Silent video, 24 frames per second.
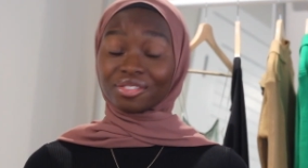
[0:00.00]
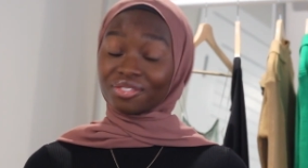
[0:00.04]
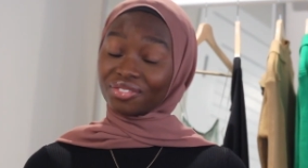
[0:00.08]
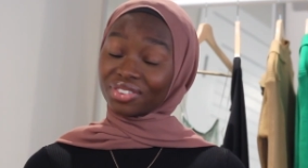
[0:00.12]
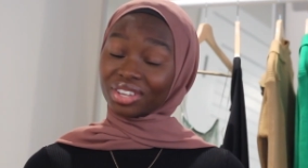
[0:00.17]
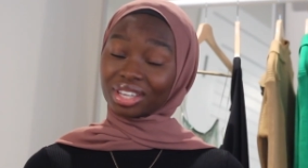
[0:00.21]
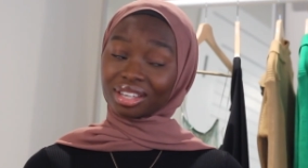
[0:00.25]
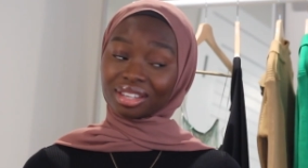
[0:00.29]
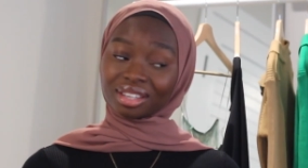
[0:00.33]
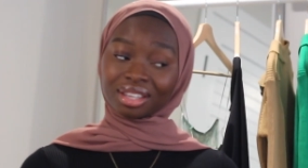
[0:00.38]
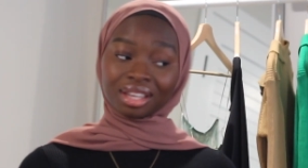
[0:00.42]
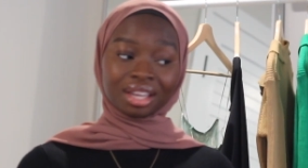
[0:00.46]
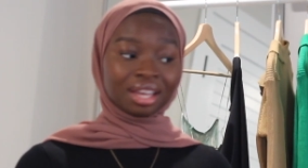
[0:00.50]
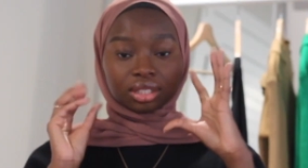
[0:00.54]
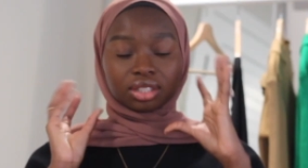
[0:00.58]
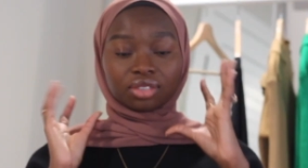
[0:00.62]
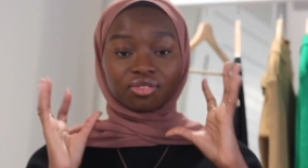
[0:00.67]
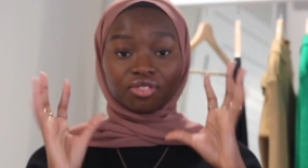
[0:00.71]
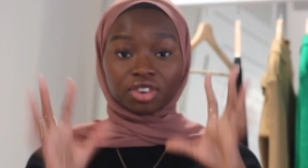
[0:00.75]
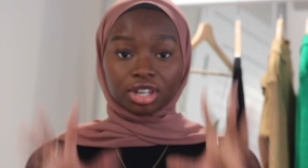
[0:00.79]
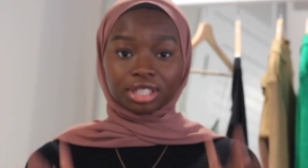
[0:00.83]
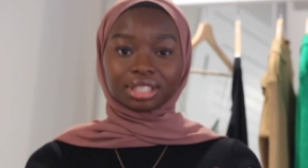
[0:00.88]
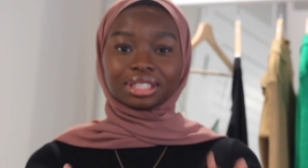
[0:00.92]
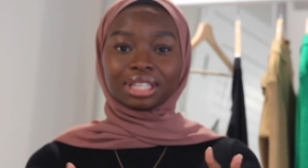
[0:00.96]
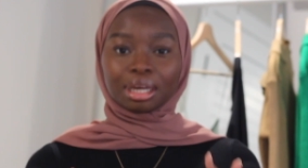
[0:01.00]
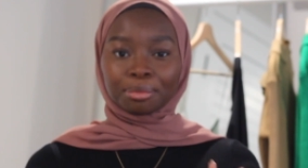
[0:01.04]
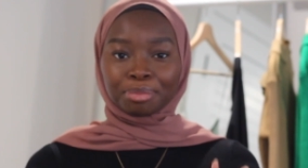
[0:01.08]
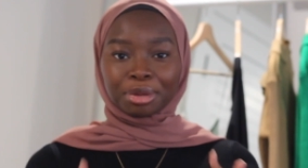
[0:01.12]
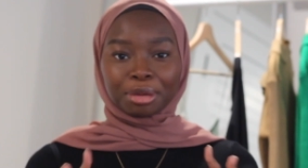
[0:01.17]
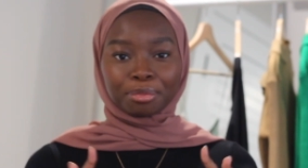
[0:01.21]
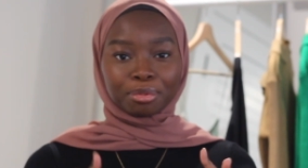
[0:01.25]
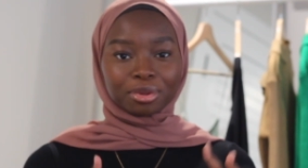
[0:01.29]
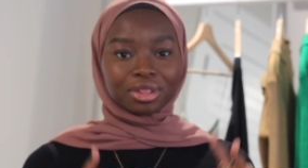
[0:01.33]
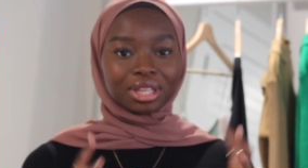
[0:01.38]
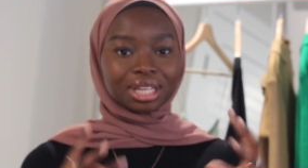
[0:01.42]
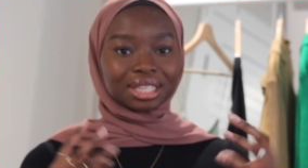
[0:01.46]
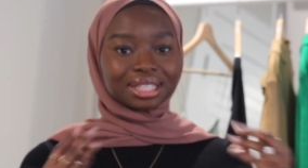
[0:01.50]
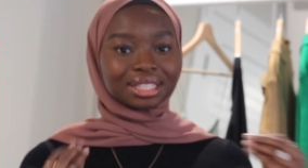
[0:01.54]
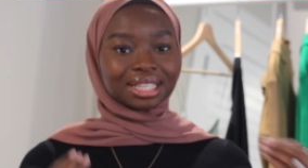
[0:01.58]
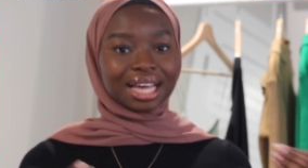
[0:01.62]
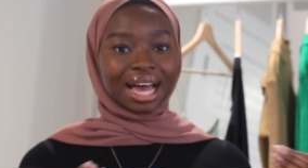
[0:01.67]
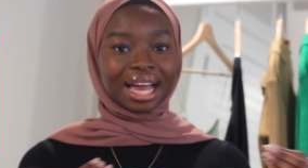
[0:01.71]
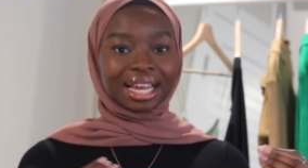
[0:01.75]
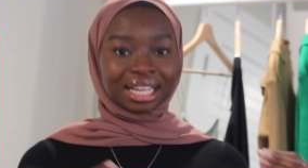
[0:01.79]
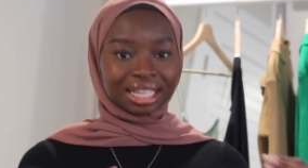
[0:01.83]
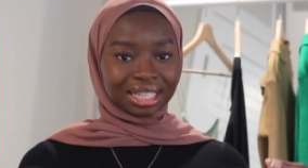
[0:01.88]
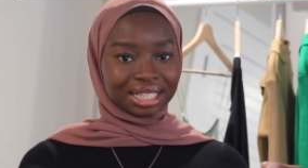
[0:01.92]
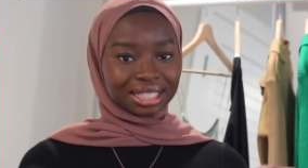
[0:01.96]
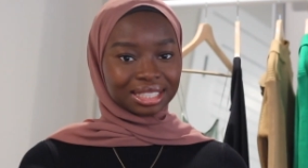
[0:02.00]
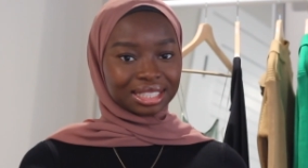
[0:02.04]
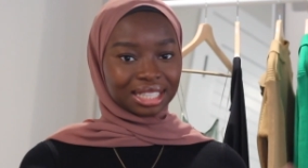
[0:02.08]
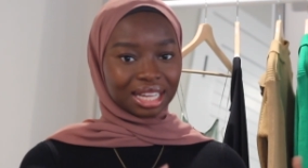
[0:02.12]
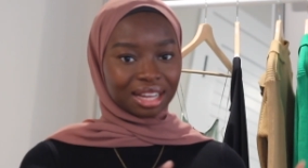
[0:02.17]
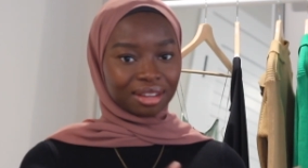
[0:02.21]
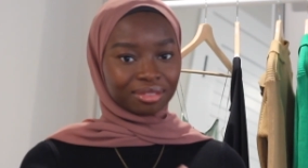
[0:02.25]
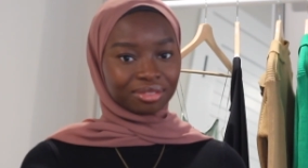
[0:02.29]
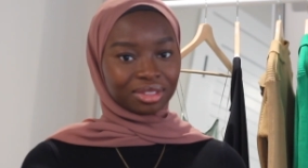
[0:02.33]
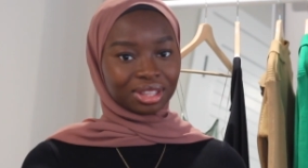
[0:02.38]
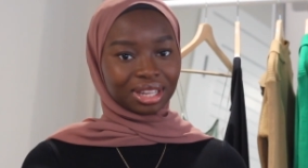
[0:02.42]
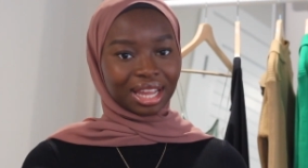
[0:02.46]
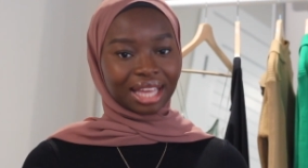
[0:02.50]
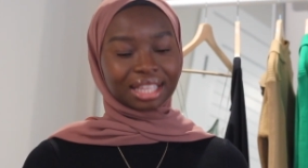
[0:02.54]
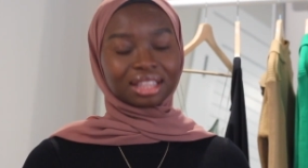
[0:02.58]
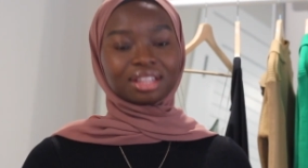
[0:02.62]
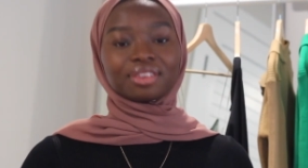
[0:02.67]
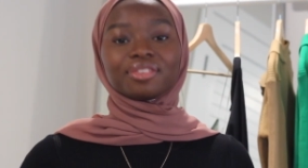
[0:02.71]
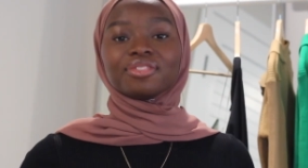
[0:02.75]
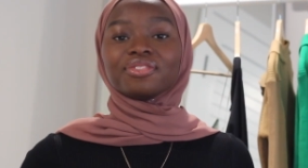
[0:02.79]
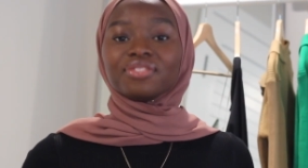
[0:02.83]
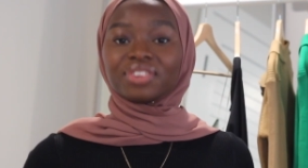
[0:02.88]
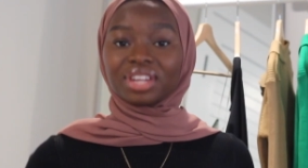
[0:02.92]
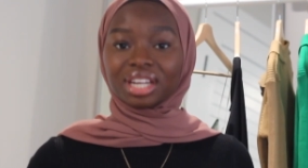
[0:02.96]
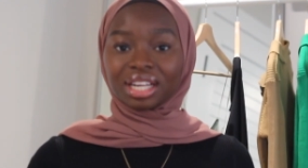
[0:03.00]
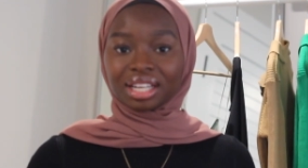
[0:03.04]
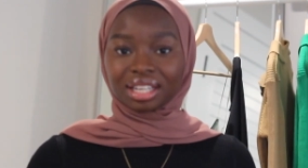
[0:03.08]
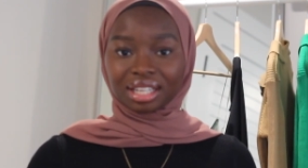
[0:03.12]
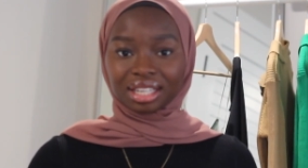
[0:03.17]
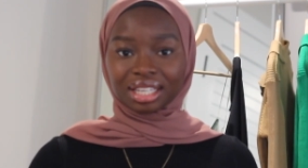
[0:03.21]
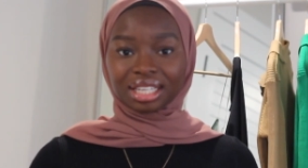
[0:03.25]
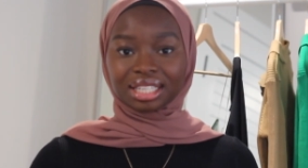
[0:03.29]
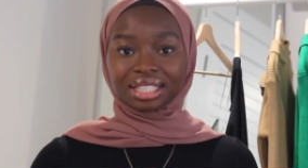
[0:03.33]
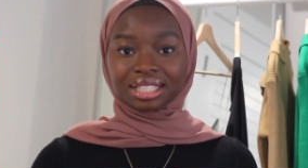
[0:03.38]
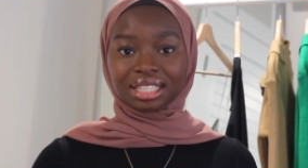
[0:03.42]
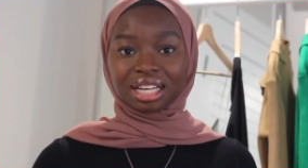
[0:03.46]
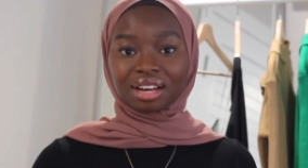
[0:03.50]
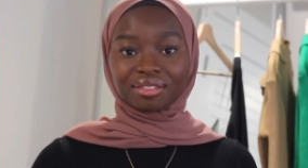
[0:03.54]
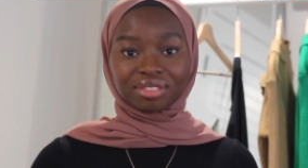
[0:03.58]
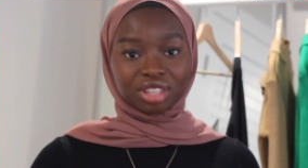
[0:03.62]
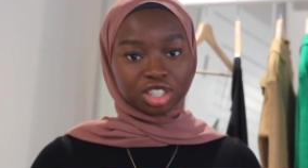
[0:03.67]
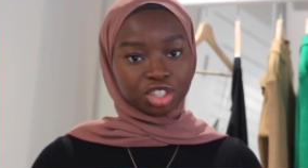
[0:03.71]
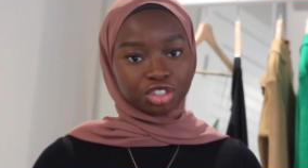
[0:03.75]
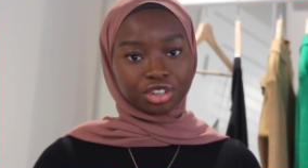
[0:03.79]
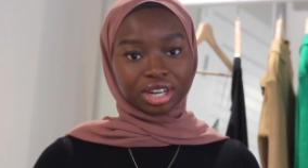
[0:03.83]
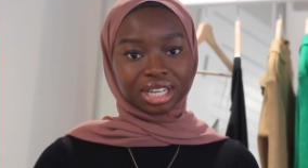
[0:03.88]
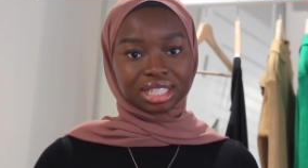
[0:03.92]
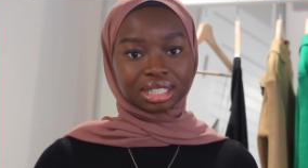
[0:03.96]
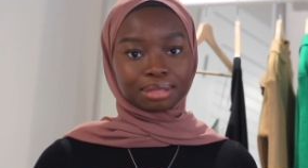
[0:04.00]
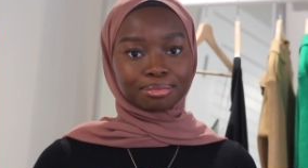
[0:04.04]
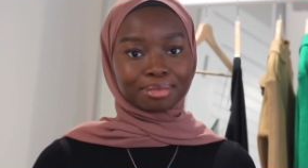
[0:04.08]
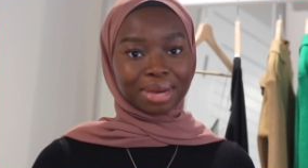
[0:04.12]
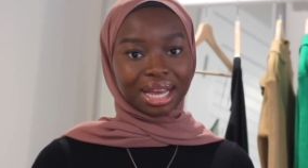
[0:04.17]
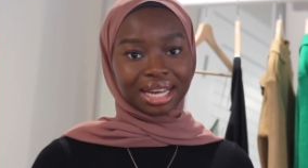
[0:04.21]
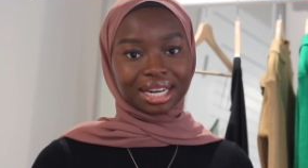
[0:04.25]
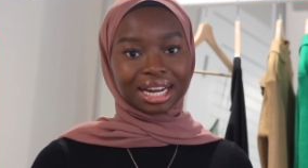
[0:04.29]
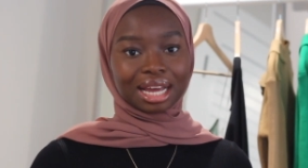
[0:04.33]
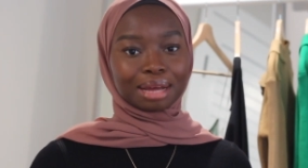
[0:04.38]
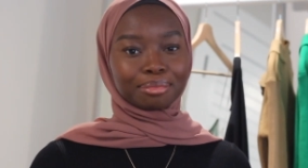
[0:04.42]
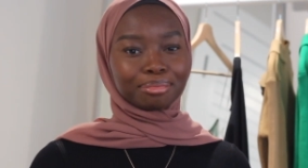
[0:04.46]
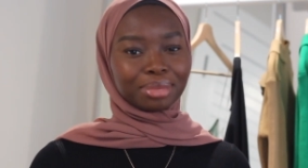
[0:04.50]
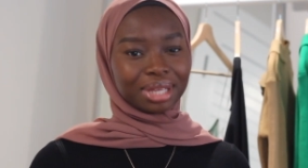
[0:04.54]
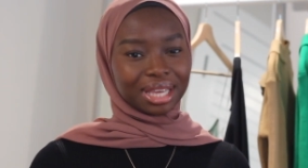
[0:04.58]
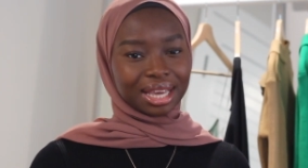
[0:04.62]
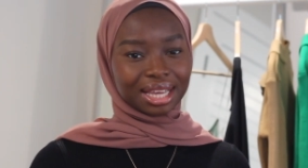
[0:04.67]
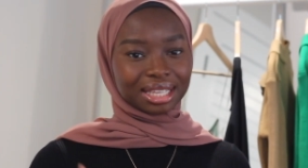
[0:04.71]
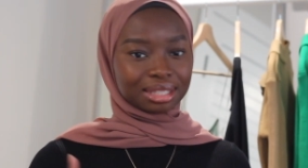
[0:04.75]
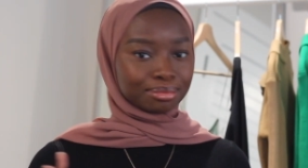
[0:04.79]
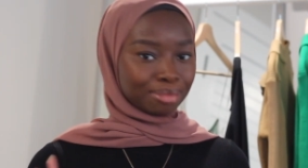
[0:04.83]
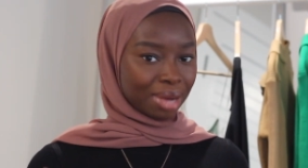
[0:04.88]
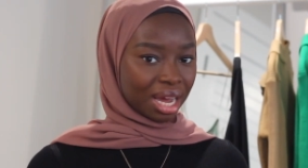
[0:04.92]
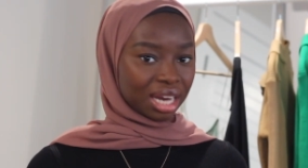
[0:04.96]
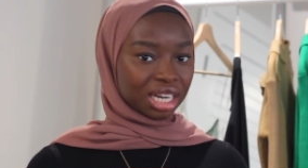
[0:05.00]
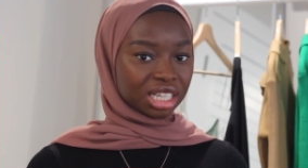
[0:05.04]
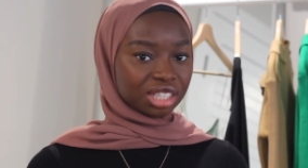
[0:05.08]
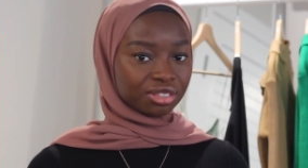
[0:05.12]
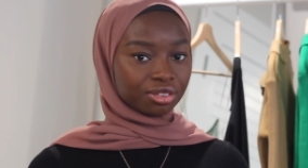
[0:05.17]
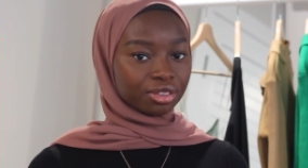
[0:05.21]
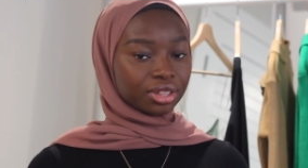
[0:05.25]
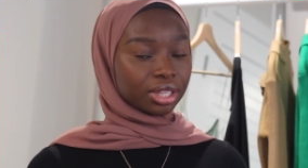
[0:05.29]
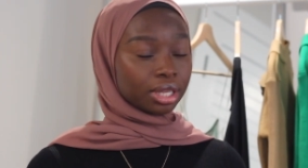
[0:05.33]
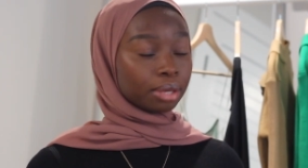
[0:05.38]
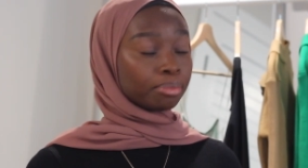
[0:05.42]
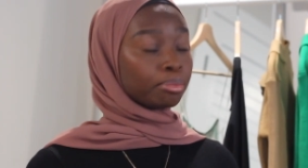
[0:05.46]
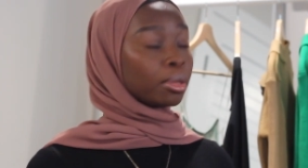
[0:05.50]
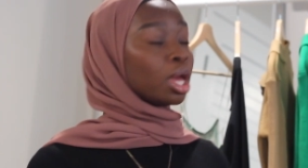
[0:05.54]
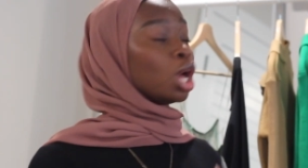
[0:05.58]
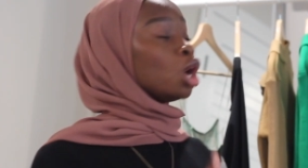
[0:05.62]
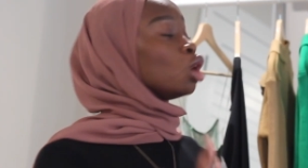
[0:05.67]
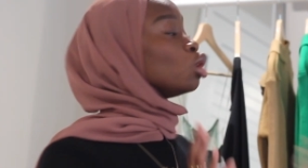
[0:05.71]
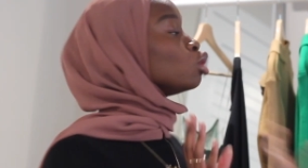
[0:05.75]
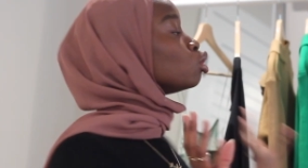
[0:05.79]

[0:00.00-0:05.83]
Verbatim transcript: fit for some people the tightness of like the fittedness of the dress might not be as modest for them